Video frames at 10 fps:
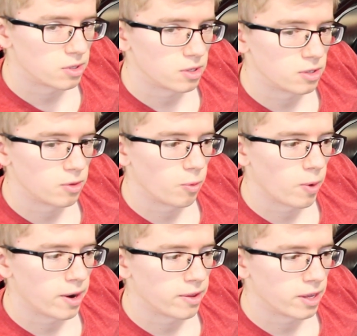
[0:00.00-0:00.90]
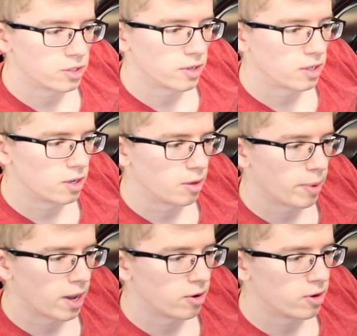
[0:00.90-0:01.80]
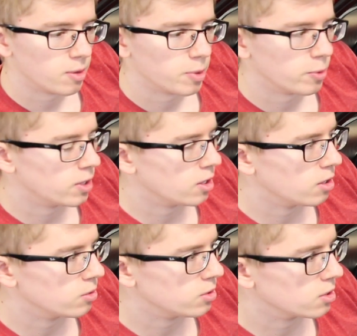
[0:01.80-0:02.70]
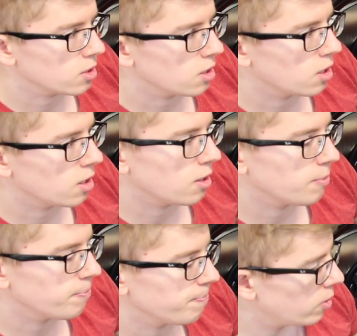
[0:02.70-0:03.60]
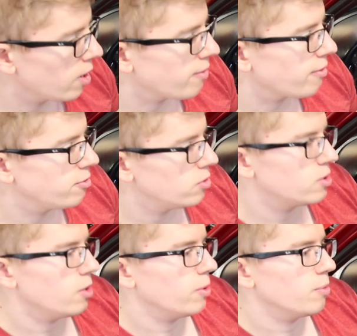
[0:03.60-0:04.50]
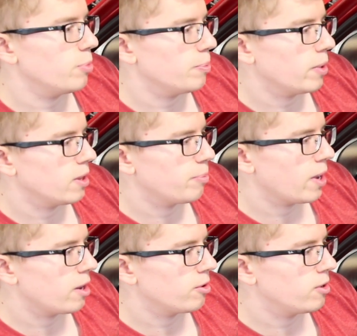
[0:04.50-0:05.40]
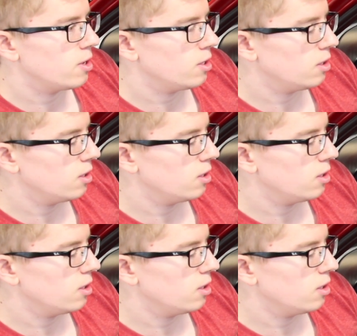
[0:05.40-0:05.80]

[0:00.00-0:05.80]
to wire that directly to the battery, but we don't have a fuse that we can put by the battery.